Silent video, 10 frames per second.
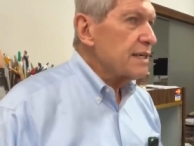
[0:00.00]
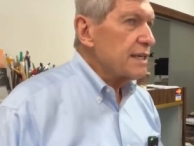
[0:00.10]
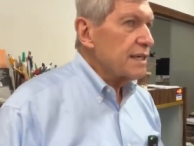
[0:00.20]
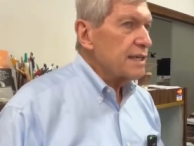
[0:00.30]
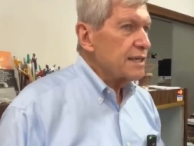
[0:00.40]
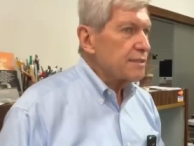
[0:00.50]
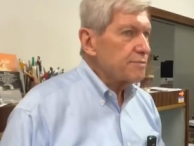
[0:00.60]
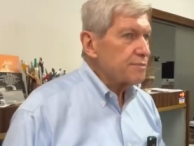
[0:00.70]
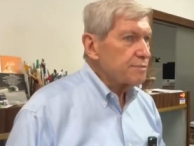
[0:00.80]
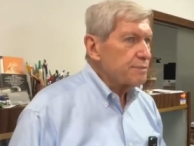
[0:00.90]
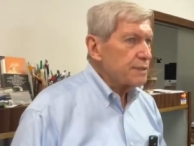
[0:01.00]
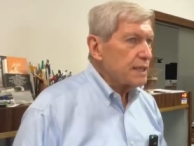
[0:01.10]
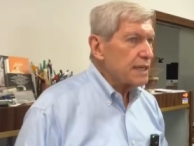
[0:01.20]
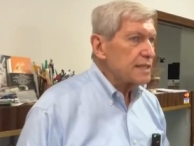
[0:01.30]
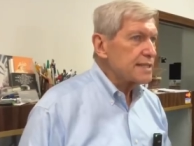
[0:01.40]
Um,
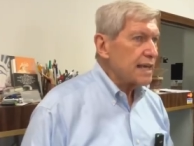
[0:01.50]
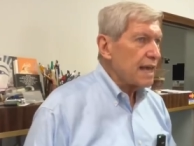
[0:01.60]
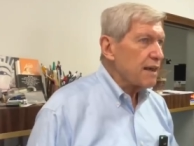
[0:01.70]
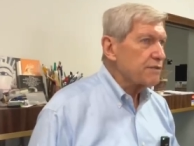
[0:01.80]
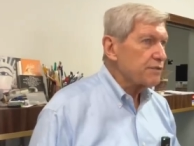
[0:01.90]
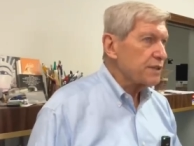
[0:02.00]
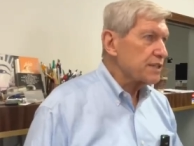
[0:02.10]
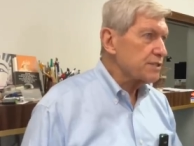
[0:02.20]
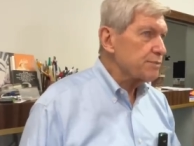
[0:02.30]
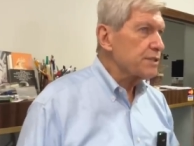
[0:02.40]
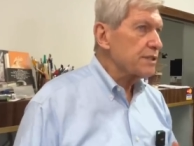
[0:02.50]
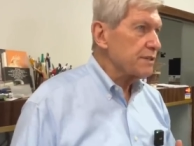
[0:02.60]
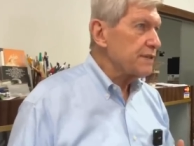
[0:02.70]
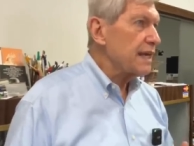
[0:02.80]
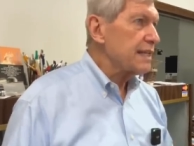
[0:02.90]
because they have the flexibility
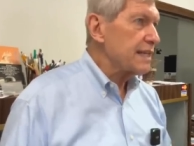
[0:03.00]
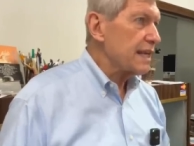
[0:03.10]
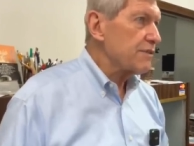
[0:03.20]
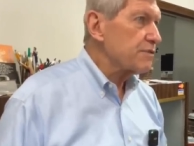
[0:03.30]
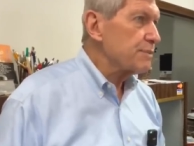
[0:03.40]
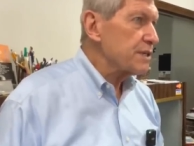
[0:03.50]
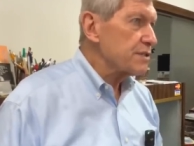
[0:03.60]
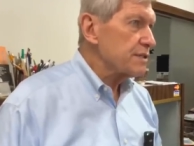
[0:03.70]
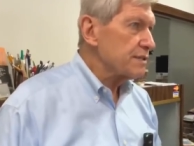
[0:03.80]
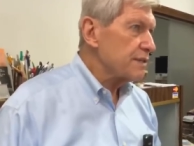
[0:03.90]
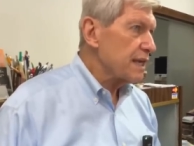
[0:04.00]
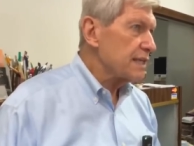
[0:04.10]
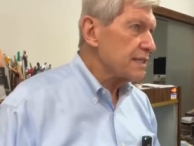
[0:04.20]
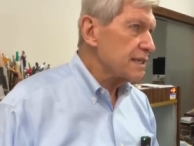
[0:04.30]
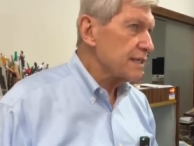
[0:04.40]
of getting that information
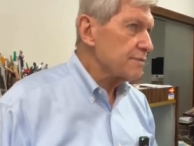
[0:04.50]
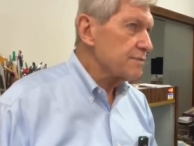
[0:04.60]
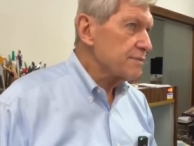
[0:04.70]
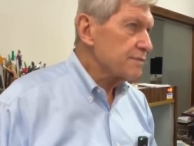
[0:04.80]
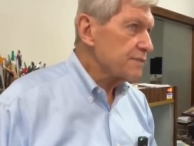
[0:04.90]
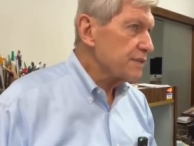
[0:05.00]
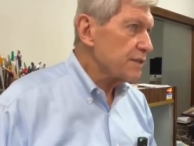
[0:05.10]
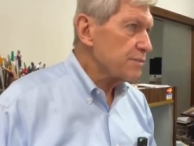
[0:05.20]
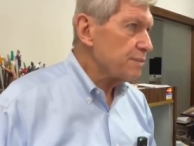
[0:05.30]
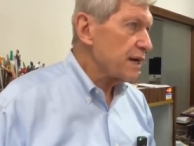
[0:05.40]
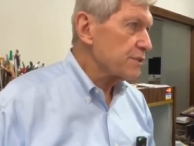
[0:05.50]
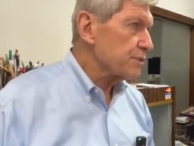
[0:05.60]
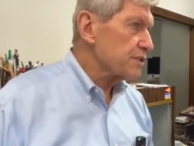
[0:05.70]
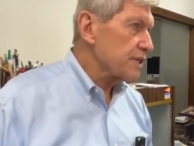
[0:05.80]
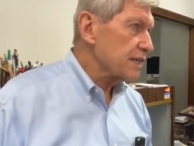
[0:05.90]
anytime. They don't bother
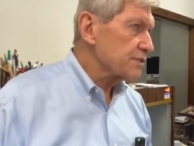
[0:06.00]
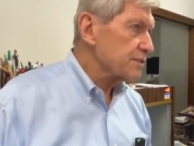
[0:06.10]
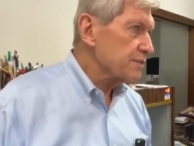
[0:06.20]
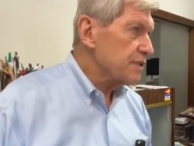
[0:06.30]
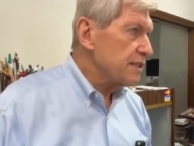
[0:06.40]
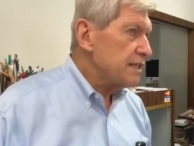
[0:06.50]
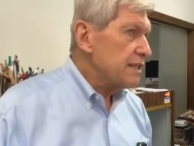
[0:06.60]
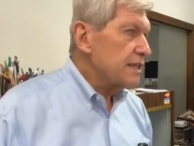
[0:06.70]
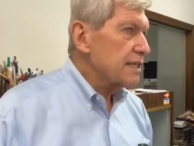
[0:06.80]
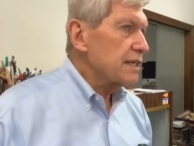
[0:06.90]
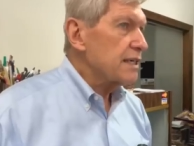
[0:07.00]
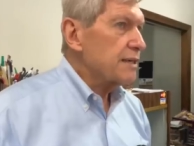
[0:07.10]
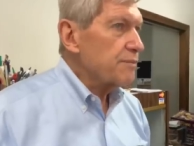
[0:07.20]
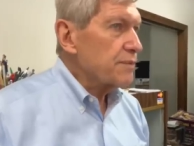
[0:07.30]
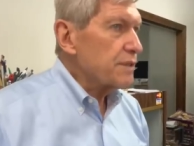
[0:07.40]
with checks.
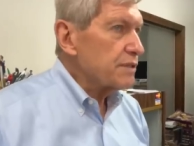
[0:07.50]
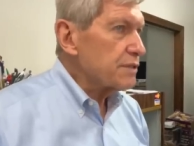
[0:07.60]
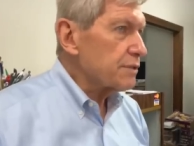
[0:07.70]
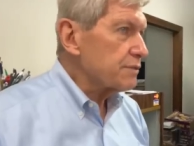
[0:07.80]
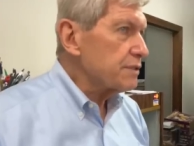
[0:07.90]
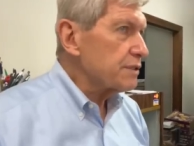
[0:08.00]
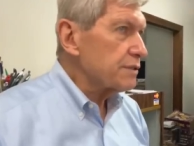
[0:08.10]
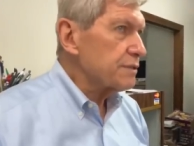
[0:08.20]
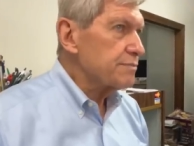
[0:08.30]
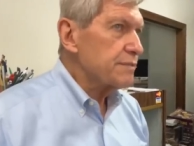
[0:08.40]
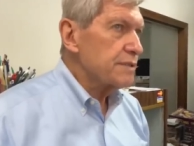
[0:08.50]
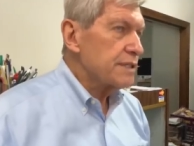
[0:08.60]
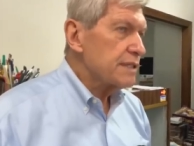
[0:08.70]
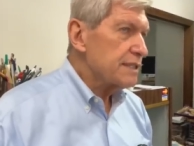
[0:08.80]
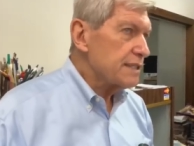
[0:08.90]
Um, so, you know, you,
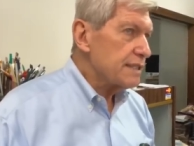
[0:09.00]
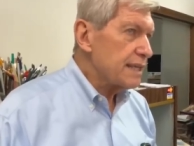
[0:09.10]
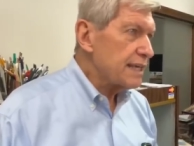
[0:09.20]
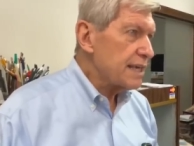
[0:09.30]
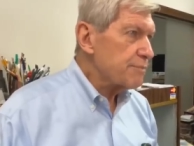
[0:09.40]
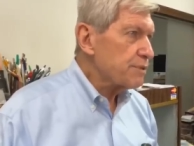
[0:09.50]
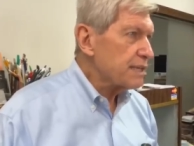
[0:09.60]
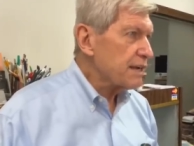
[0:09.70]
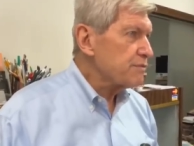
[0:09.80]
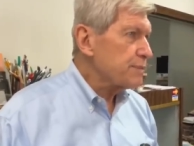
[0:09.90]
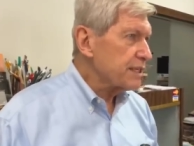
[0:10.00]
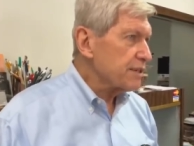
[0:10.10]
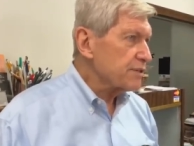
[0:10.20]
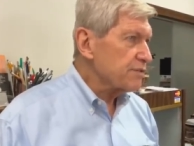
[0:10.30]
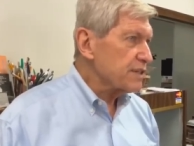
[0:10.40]
they can't put everybody
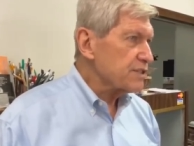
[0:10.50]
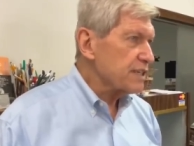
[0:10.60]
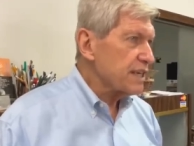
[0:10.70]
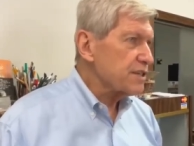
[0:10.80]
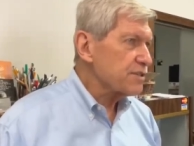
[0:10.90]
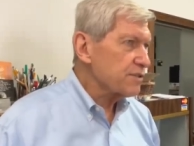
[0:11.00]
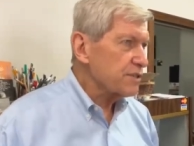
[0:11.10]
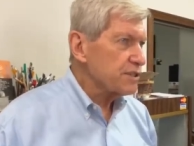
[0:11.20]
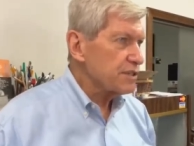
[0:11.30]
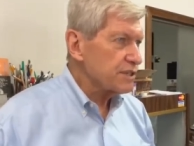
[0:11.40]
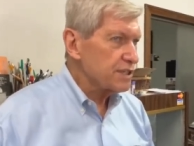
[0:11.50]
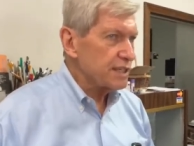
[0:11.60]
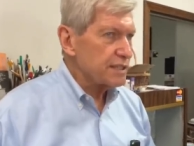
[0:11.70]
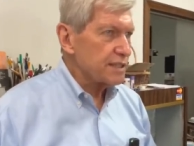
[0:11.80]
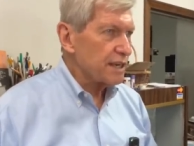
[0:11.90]
under investigation, or the judge would
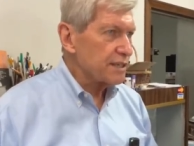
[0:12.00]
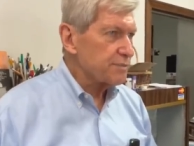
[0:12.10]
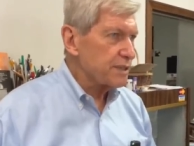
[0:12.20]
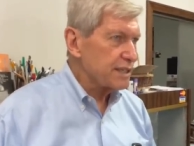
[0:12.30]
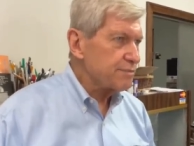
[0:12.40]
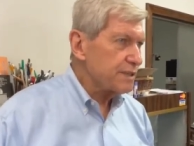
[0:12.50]
get tired of being,